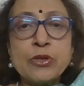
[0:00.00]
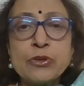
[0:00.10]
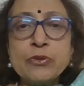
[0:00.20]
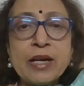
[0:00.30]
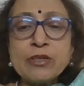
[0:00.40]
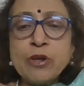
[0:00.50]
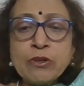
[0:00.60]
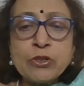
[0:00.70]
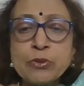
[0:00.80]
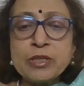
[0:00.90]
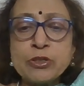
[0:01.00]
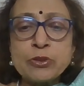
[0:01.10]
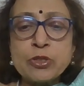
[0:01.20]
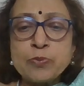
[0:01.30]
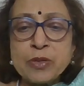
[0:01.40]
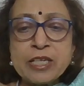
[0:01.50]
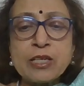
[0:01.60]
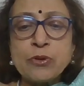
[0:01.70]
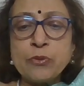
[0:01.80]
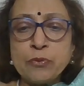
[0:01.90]
you are not going to
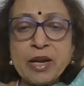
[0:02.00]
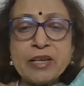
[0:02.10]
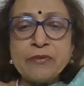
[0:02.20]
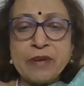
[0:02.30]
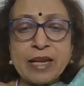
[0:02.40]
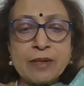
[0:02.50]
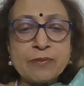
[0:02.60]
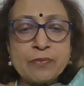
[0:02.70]
speak very well.